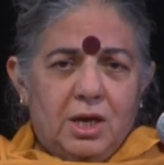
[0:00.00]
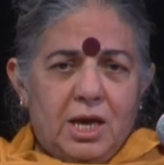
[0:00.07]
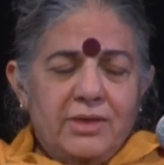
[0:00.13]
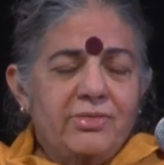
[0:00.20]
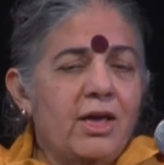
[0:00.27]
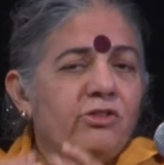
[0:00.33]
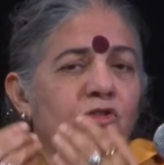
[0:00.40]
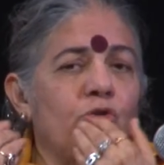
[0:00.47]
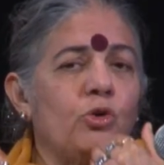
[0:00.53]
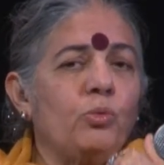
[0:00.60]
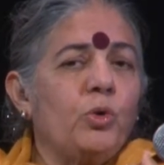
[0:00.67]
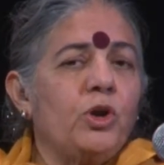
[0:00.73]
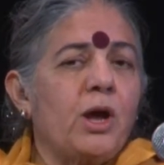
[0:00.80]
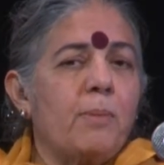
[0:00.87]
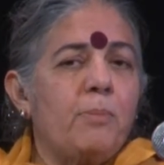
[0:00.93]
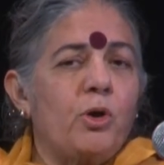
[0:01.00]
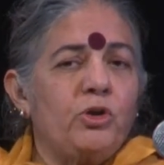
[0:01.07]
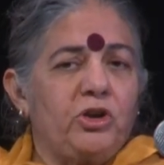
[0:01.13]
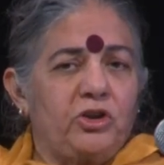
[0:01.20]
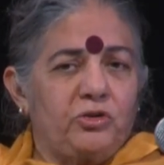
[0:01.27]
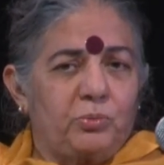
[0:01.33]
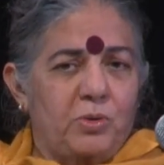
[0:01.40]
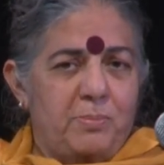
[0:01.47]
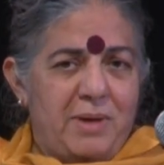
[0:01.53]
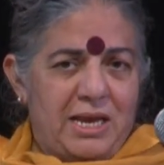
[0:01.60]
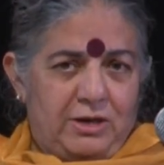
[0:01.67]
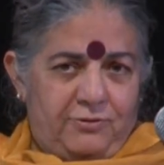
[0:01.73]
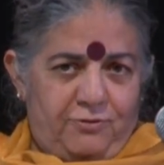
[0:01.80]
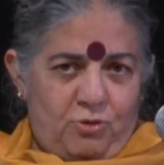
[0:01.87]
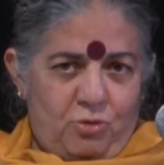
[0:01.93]
And that's not what our bodies were
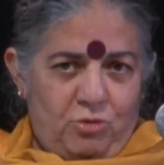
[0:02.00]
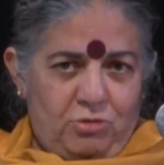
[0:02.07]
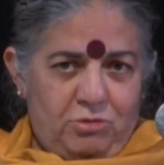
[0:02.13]
meant for.